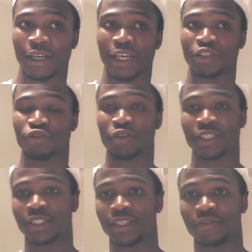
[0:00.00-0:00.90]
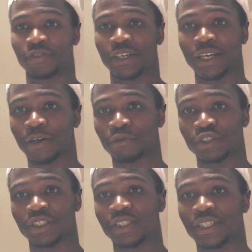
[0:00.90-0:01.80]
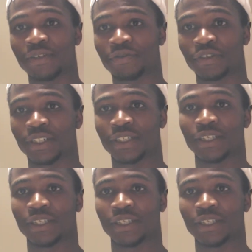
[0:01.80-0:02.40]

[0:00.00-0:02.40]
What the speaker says: I dressed different. I was just different,